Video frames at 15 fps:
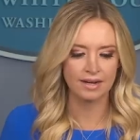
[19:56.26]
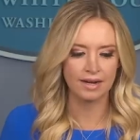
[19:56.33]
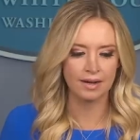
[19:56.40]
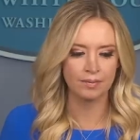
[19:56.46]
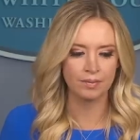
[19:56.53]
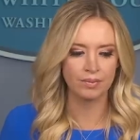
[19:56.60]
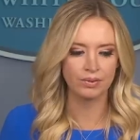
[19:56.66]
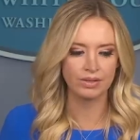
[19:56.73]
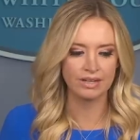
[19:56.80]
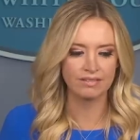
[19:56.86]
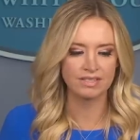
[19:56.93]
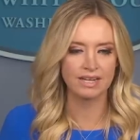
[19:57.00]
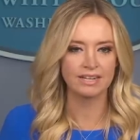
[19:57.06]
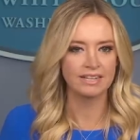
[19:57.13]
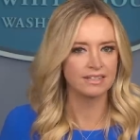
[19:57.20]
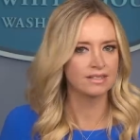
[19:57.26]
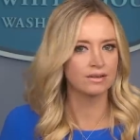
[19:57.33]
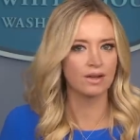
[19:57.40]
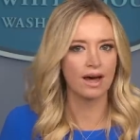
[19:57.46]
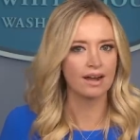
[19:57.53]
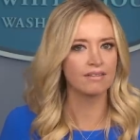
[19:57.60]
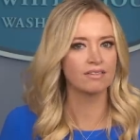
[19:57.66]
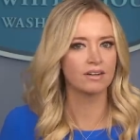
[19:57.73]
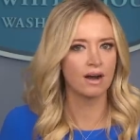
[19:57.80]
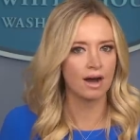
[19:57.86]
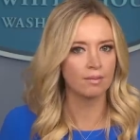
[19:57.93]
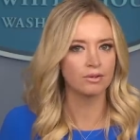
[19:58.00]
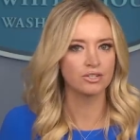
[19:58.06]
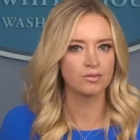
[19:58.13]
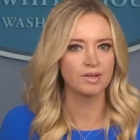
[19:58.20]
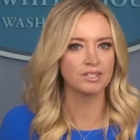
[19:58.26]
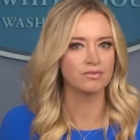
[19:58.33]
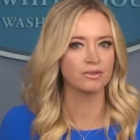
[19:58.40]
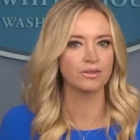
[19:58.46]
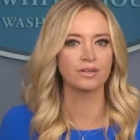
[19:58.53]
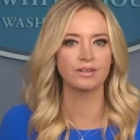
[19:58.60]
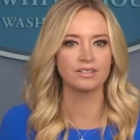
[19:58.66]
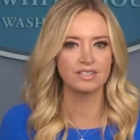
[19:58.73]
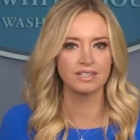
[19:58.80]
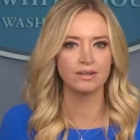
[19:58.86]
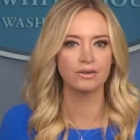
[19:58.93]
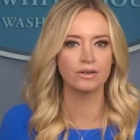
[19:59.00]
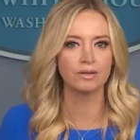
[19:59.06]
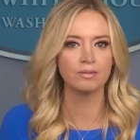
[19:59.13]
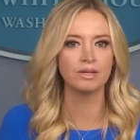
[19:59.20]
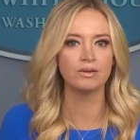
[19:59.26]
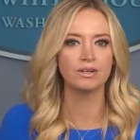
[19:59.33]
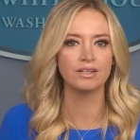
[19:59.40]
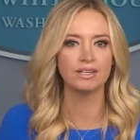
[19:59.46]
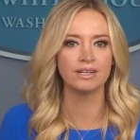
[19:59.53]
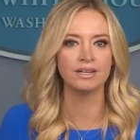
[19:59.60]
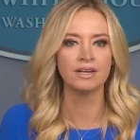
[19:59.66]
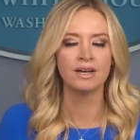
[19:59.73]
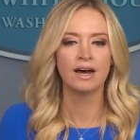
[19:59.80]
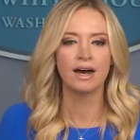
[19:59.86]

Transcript: um, believes that he has a lot of accomplishments for the Latino community,